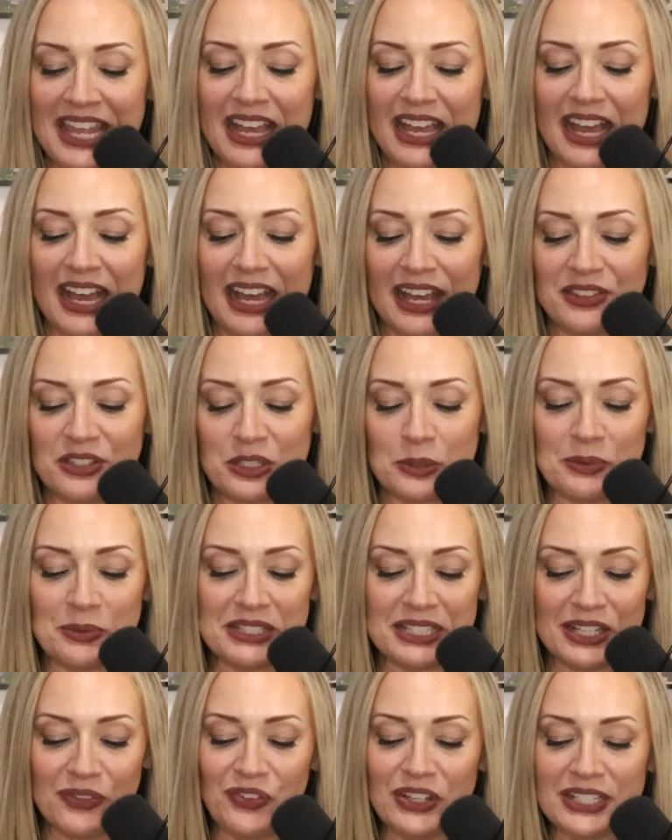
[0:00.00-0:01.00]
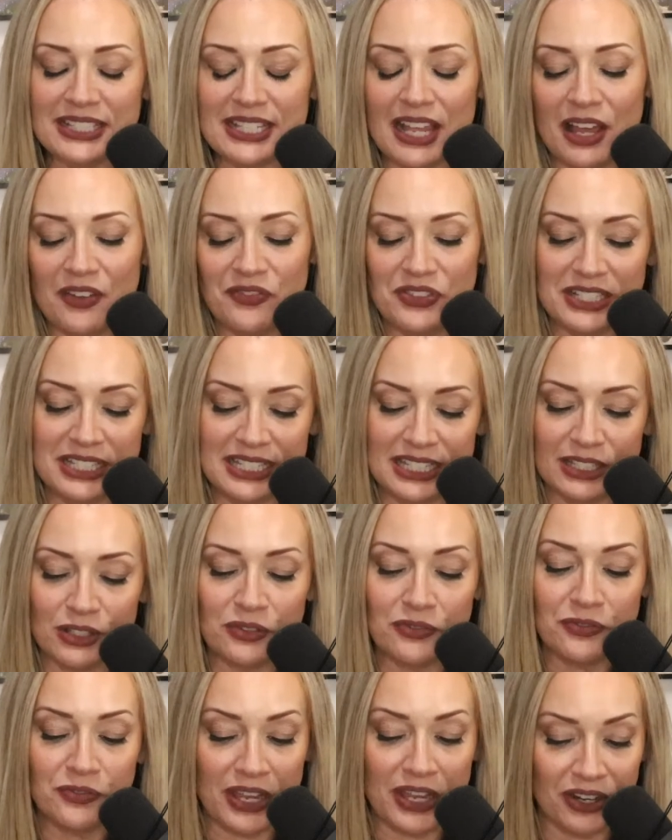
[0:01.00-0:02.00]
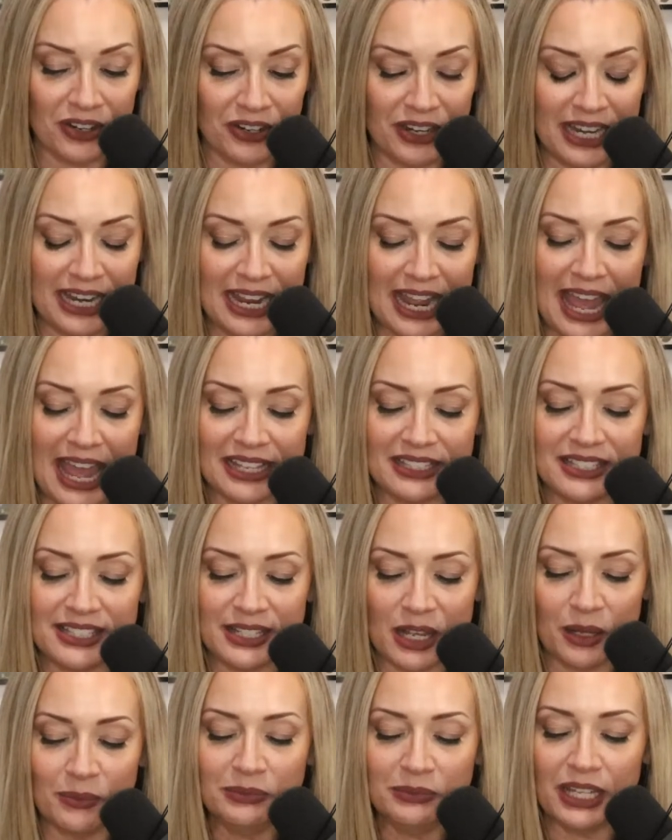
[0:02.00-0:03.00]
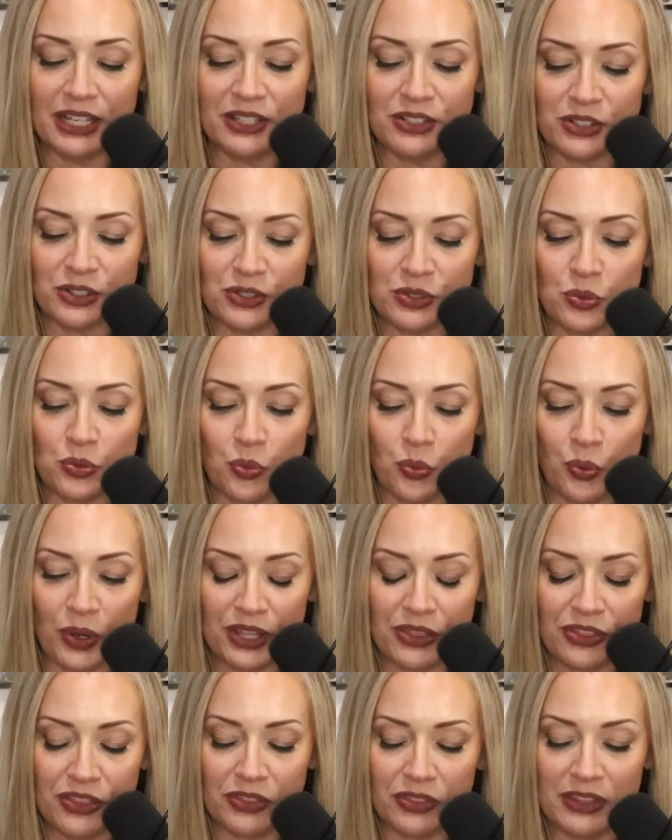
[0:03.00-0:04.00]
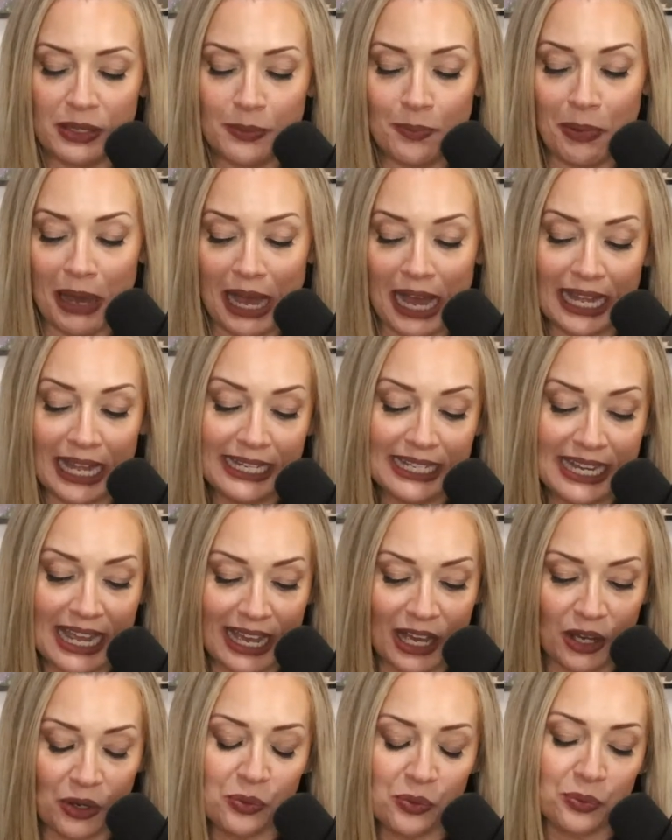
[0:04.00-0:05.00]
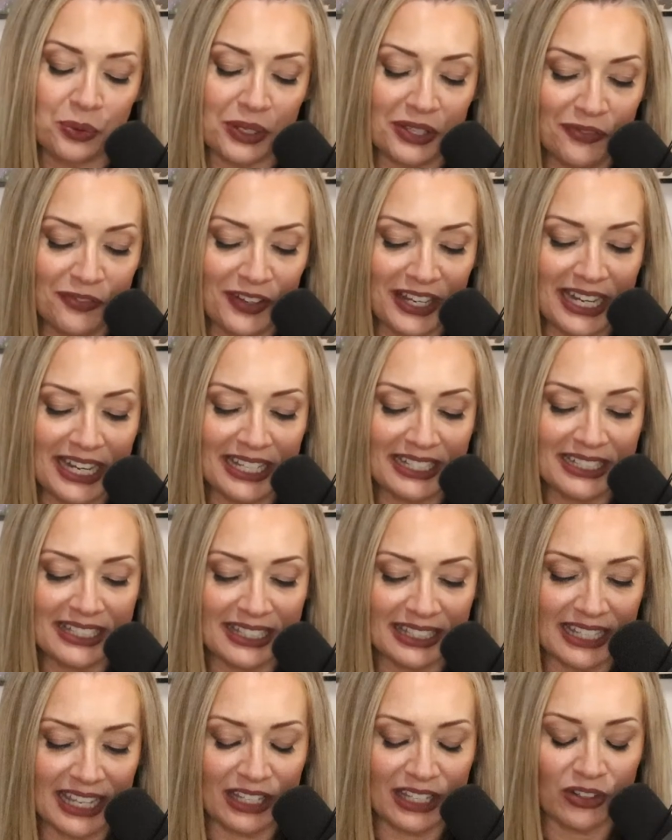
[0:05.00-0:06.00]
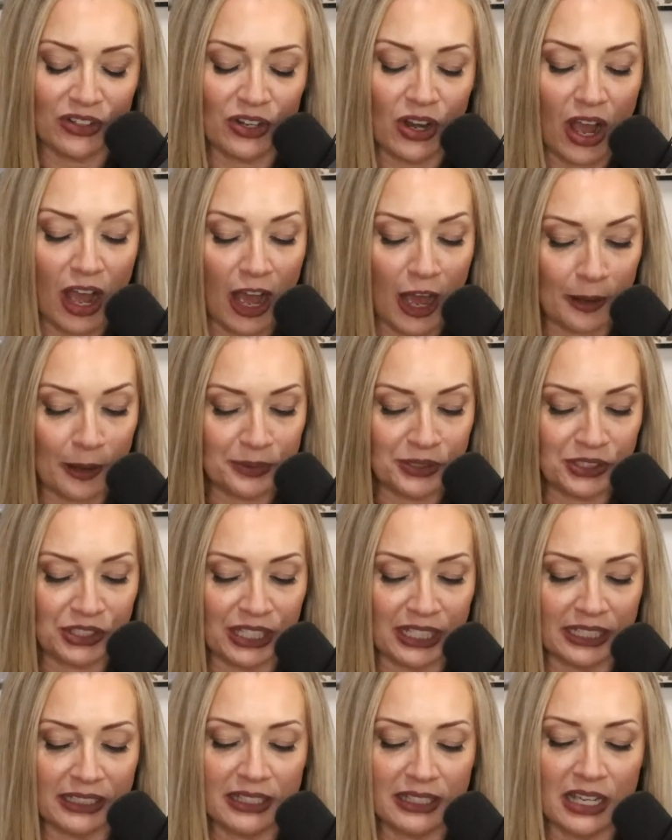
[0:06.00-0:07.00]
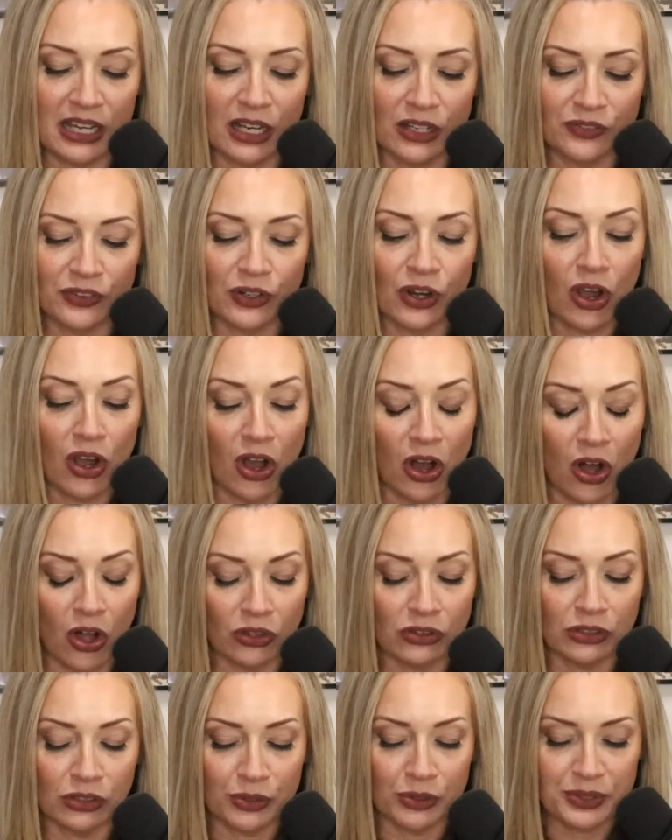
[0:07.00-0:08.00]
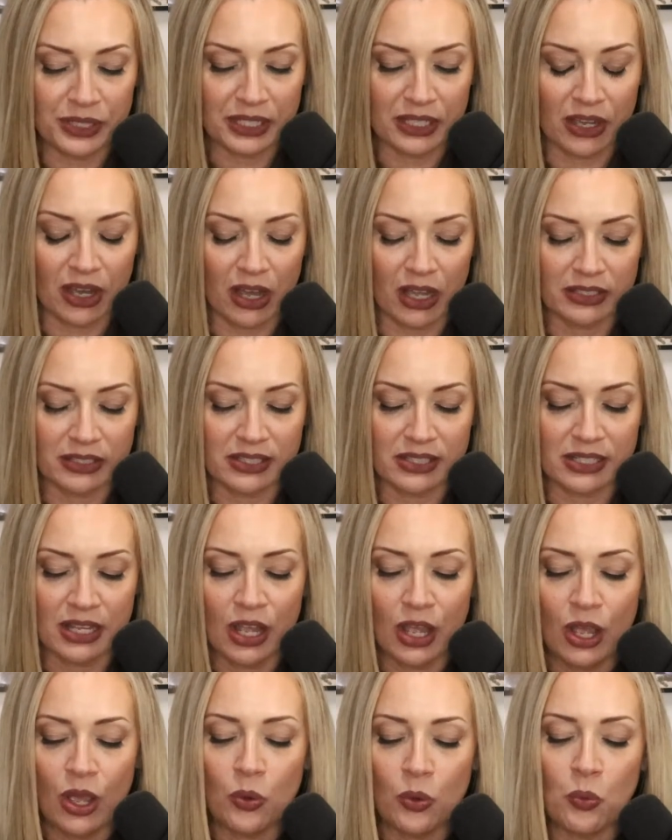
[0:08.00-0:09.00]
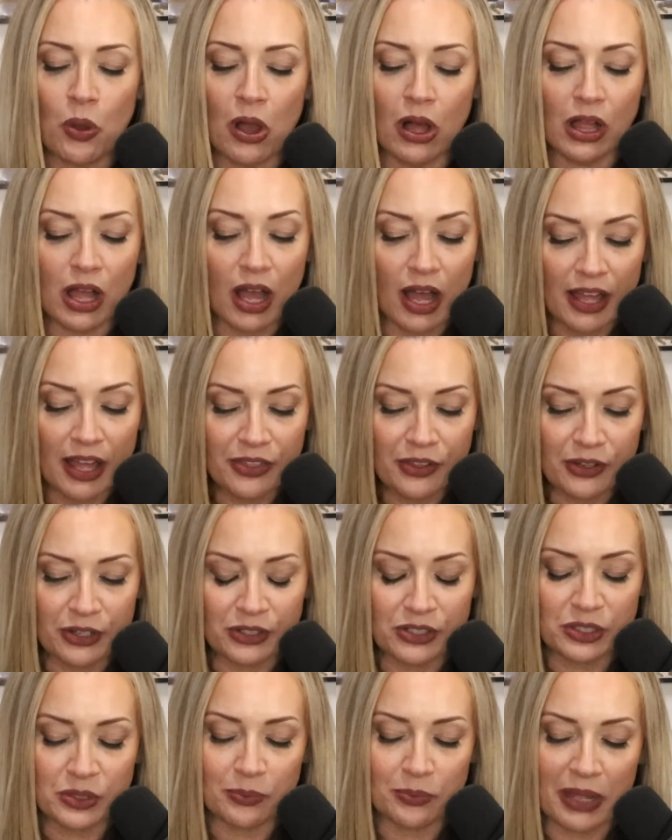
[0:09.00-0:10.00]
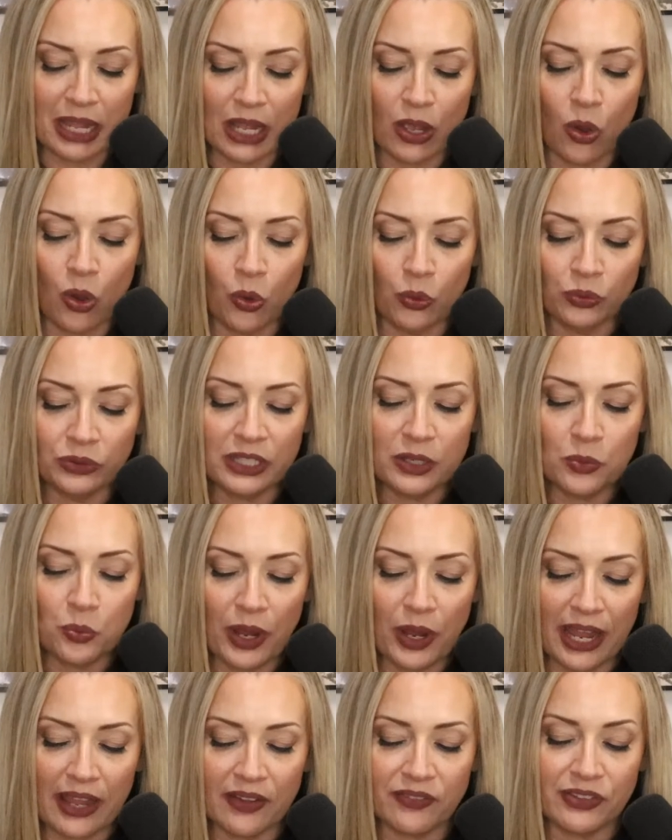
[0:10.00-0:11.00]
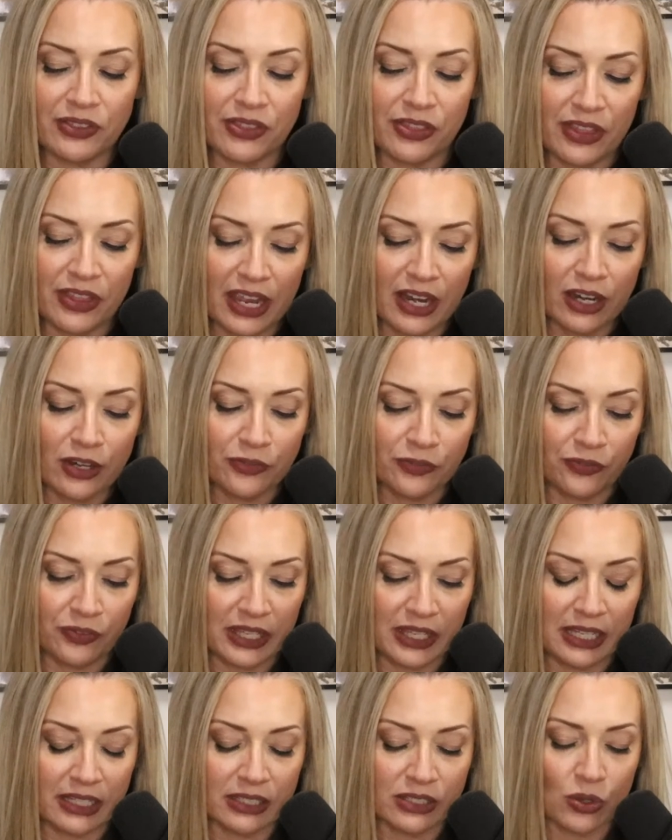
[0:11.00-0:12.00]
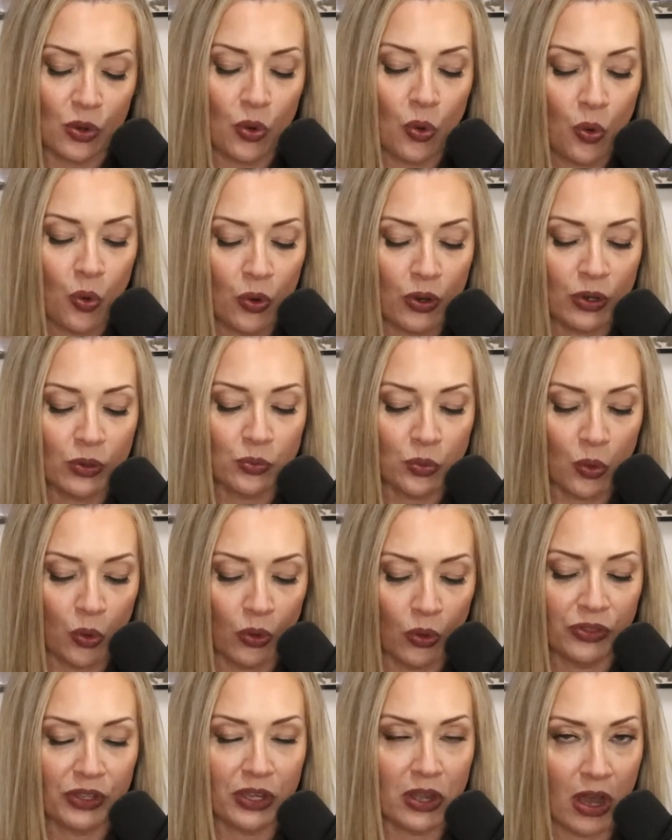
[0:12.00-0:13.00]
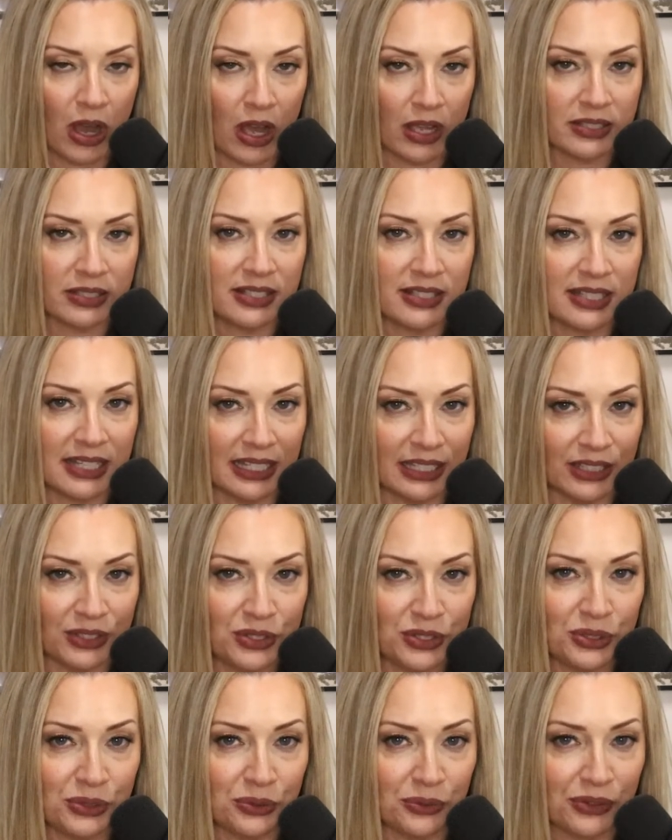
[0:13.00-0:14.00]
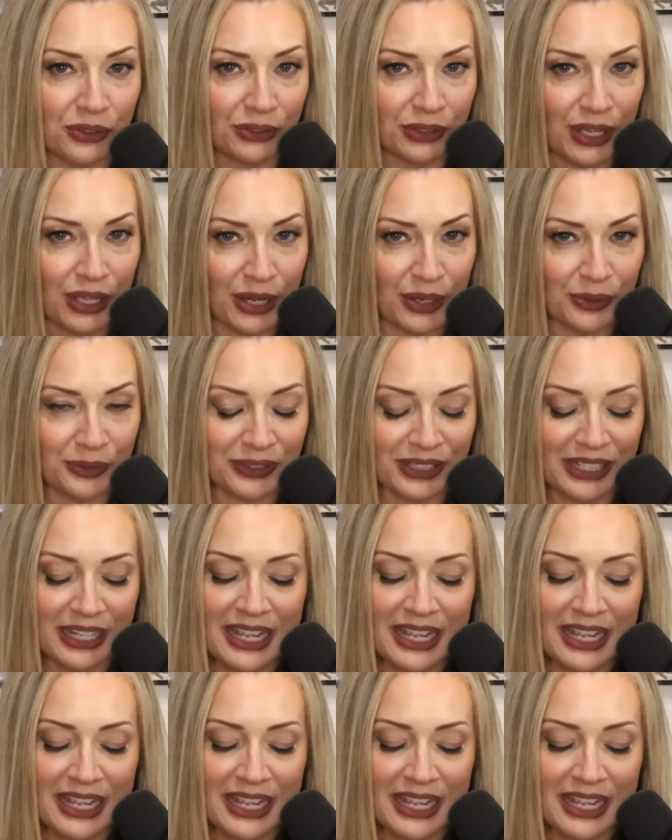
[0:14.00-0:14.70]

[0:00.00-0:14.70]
The specifics of the deal vary as some lenders with the buy now, refinance later option cover all closing costs, while others may only waive their fees or roll the costs into the loan.